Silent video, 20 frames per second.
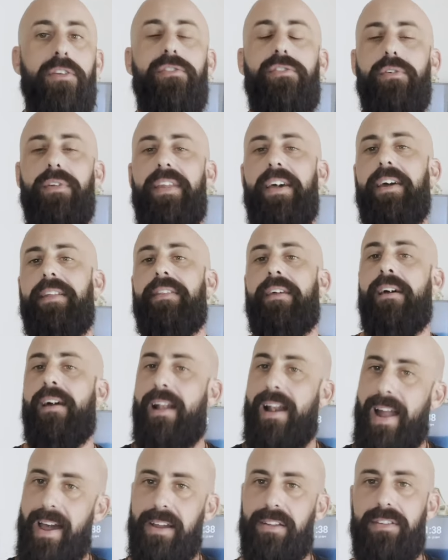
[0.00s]
So then,
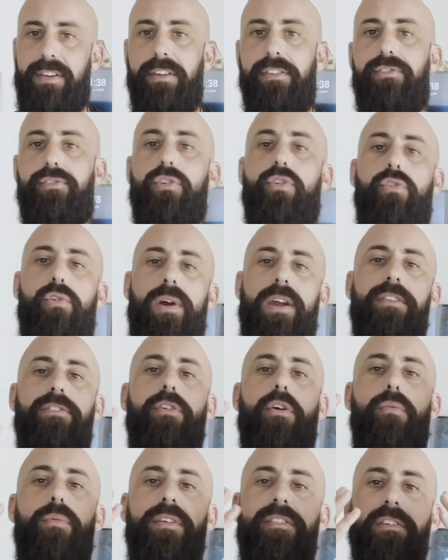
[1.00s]
like this, you create
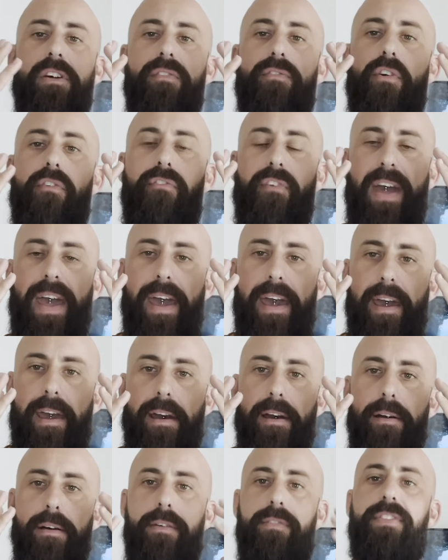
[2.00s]
a reserve of air